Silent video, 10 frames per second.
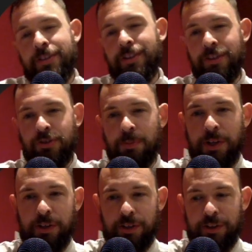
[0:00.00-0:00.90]
There's so
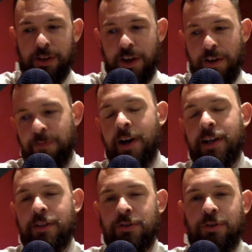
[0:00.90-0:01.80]
many uh,
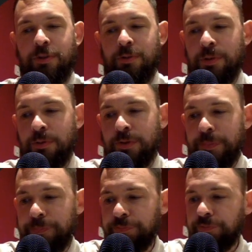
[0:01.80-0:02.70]
finance gurus
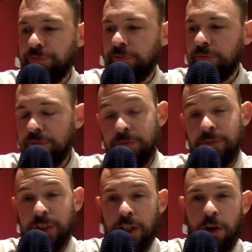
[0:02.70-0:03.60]

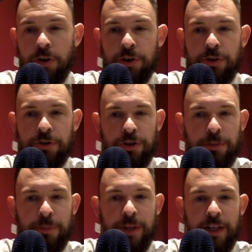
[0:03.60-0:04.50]
on YouTube
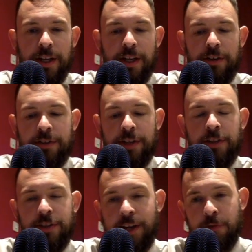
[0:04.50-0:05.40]
tell you
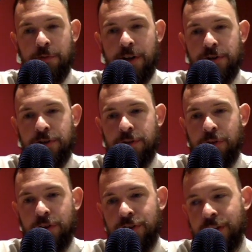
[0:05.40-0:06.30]
to get rich, you've got
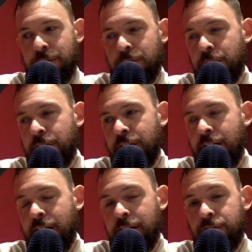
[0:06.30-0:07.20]
to save your money
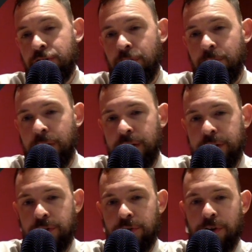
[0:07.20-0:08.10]
and stop buying
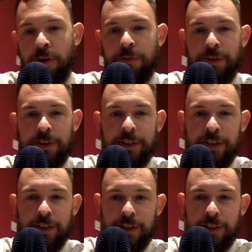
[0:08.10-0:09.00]
your coffee
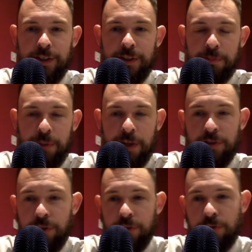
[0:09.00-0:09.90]
based
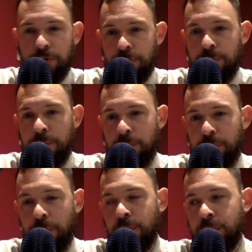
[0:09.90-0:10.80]
on the Trust Me
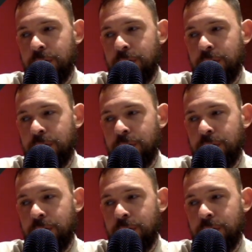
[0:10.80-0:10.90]
Bro